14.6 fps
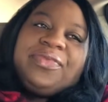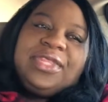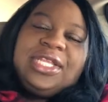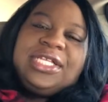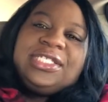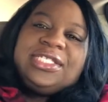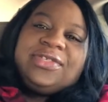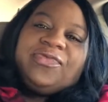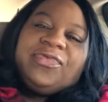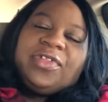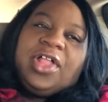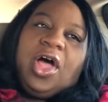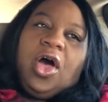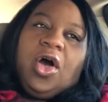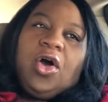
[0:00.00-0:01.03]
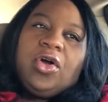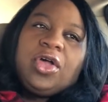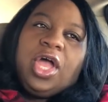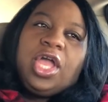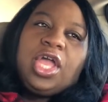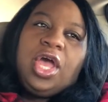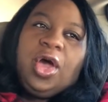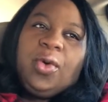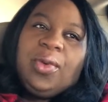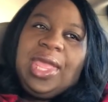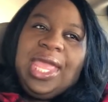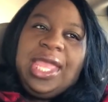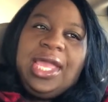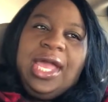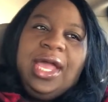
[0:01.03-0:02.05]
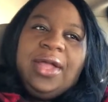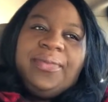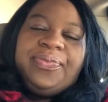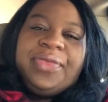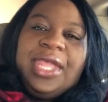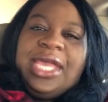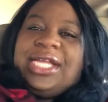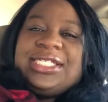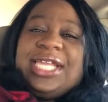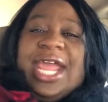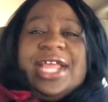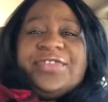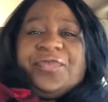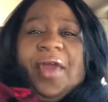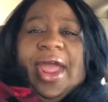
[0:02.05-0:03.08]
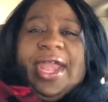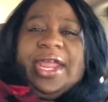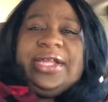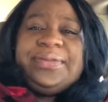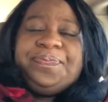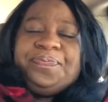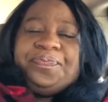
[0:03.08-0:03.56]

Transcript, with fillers: this vlog going. Today's Friday.